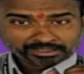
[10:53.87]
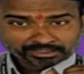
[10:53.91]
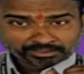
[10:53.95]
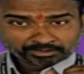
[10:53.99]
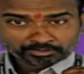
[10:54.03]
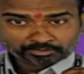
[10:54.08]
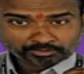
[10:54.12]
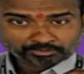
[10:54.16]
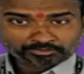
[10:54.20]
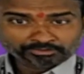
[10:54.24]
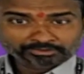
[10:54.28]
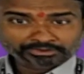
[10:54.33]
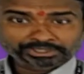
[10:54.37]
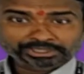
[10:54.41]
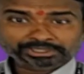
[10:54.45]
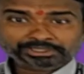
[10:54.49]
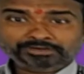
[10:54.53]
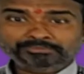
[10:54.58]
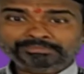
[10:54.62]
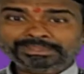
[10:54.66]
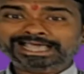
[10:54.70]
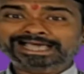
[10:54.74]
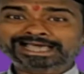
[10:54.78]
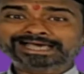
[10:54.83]
going
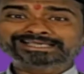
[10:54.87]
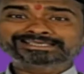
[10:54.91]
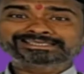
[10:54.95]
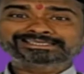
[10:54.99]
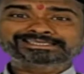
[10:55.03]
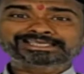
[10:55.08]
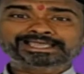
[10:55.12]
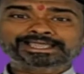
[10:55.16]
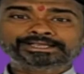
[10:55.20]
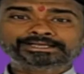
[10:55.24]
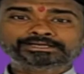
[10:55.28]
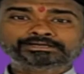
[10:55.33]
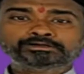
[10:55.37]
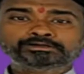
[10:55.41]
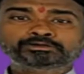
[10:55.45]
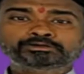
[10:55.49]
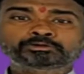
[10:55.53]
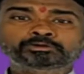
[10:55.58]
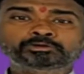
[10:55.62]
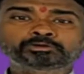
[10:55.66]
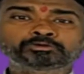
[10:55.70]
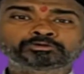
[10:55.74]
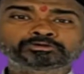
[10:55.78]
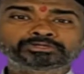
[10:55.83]
to be
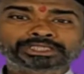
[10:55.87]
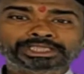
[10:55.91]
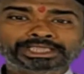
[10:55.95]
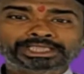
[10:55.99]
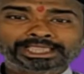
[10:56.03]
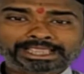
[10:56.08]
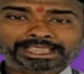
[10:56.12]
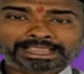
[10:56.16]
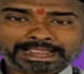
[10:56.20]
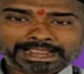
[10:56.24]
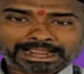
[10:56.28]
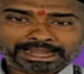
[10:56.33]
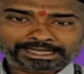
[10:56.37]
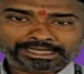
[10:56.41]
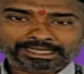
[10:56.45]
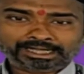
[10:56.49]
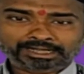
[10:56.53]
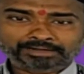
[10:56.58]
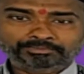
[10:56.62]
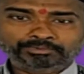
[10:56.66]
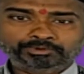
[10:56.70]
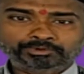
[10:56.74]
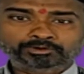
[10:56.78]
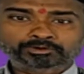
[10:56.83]
assigned to the
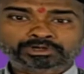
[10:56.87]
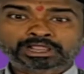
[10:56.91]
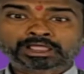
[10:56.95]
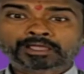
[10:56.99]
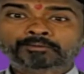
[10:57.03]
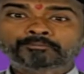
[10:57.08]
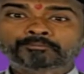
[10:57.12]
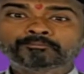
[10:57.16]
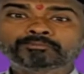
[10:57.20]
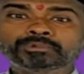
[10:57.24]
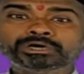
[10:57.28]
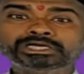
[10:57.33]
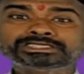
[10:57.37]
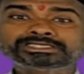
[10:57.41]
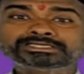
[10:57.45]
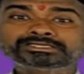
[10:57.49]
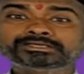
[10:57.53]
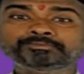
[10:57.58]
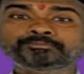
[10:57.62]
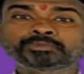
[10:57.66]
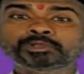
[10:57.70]
attribute must